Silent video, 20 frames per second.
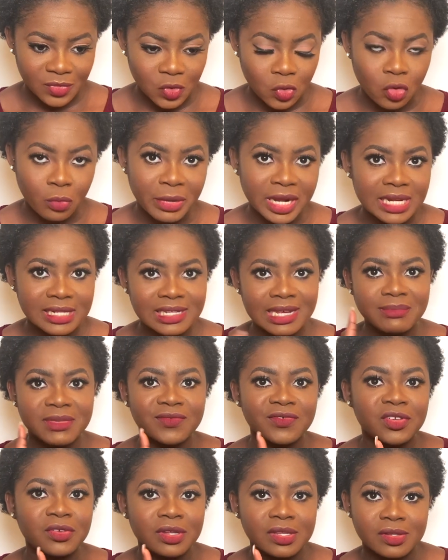or by the time
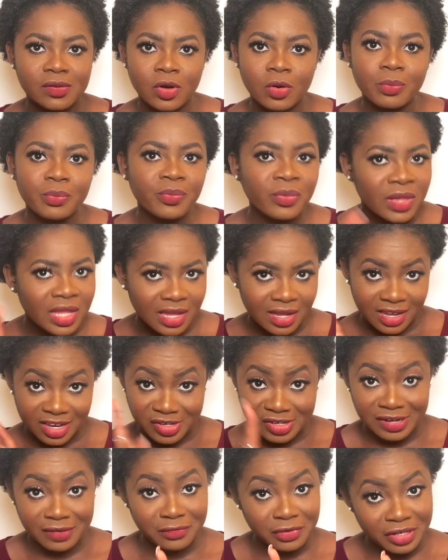this video is up I
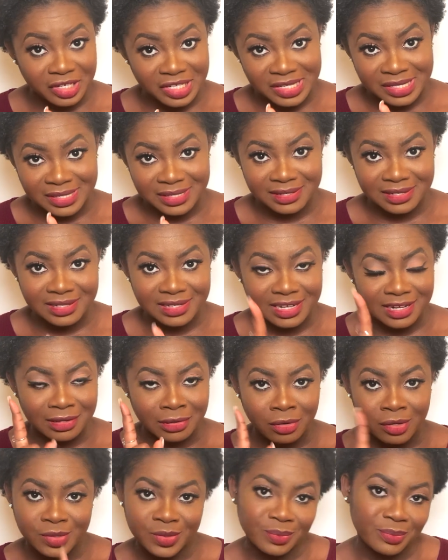should have already seen it
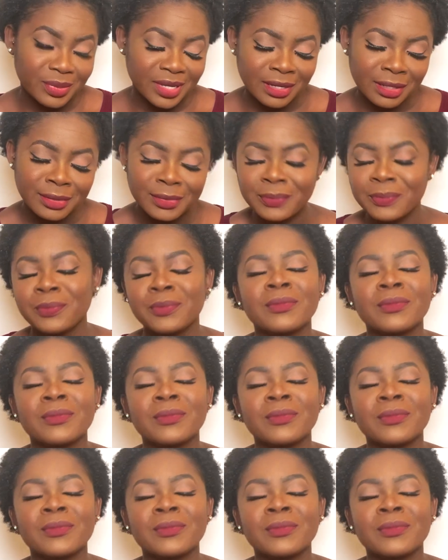and gotten paid.